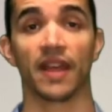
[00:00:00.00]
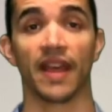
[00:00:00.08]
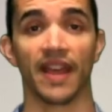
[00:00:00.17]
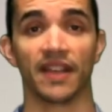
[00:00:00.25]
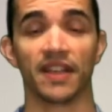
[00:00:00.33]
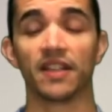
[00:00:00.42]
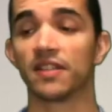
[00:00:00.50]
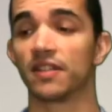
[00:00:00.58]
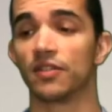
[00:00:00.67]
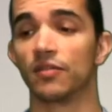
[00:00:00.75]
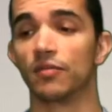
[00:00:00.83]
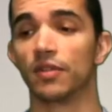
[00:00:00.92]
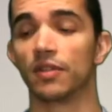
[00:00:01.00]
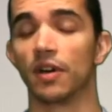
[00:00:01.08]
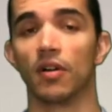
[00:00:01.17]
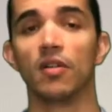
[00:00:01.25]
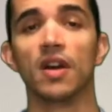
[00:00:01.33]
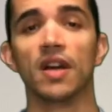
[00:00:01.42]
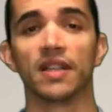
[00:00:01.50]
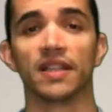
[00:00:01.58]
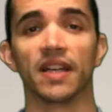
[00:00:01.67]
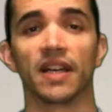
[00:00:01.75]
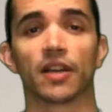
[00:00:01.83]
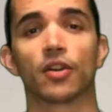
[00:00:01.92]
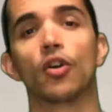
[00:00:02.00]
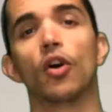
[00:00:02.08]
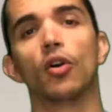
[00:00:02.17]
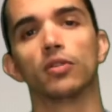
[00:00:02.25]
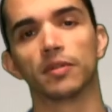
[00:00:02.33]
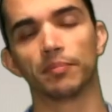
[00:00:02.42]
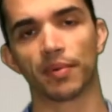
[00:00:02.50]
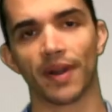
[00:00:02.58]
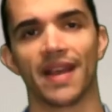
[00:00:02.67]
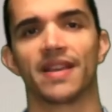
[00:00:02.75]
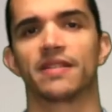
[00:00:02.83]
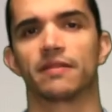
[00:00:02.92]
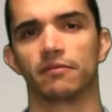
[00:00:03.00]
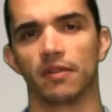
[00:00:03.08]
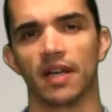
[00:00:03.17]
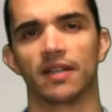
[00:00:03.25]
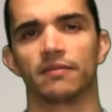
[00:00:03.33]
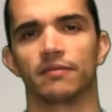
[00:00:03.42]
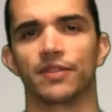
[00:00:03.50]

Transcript: had it, you would know the cold pressed one,